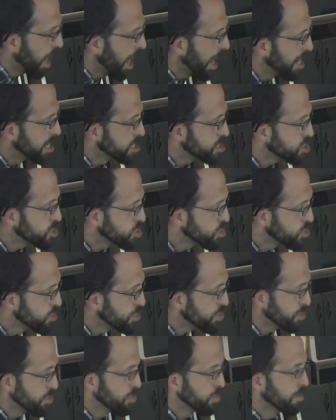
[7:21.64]
I assure
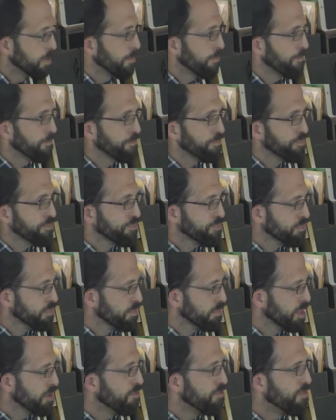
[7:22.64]
you,
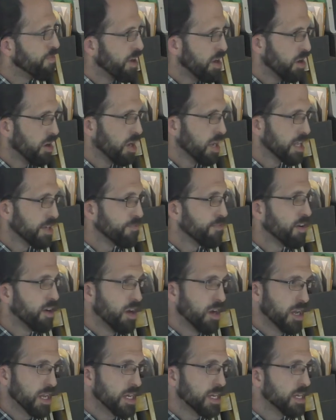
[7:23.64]
verily,
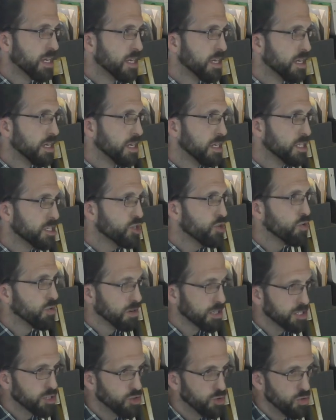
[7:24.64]
verily,
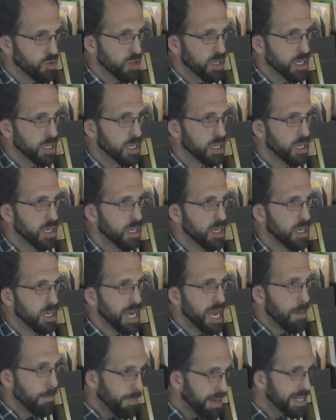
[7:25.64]
truly, truly,
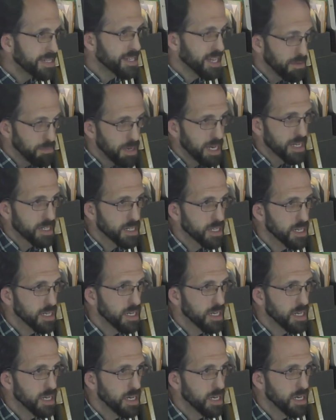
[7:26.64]
emet, emet,
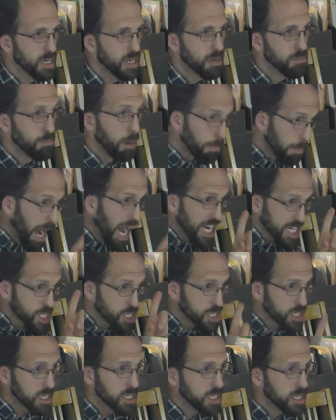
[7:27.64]

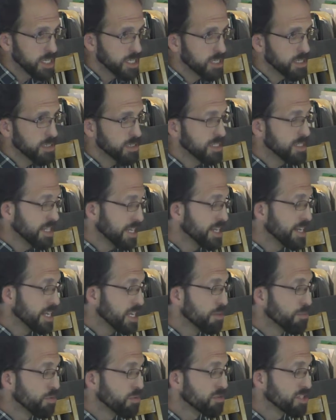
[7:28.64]
mamash, in
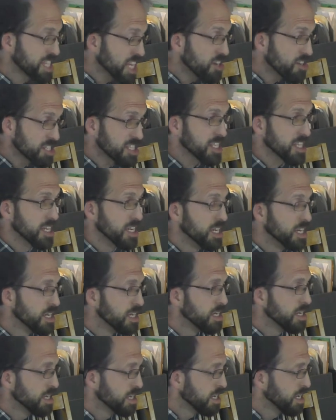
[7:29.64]
Hebrew, seriously,
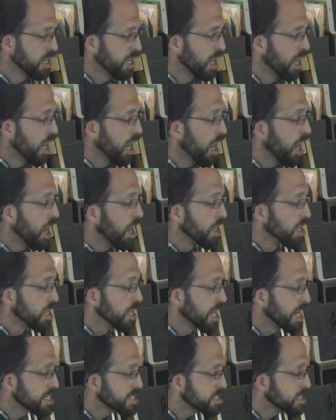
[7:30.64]

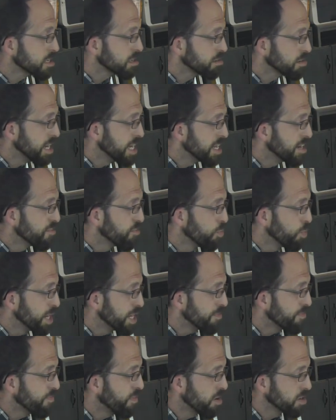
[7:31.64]
unless a grain of
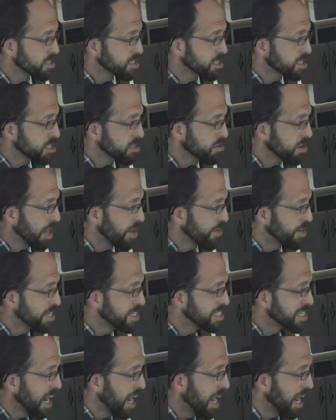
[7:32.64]
wheat falls to the ground and
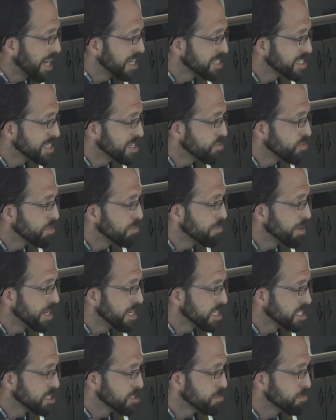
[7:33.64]
dies, it
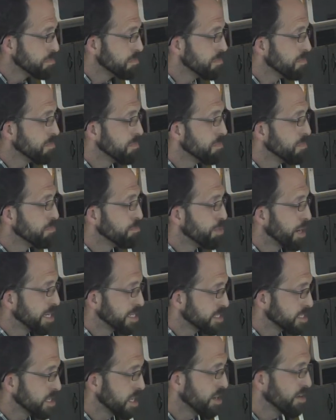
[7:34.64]
remains by
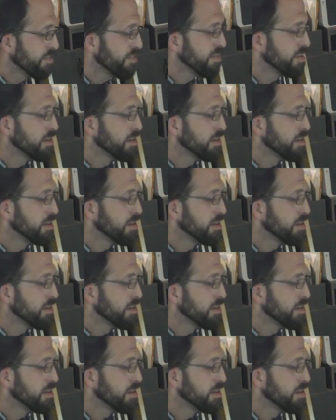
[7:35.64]
itself.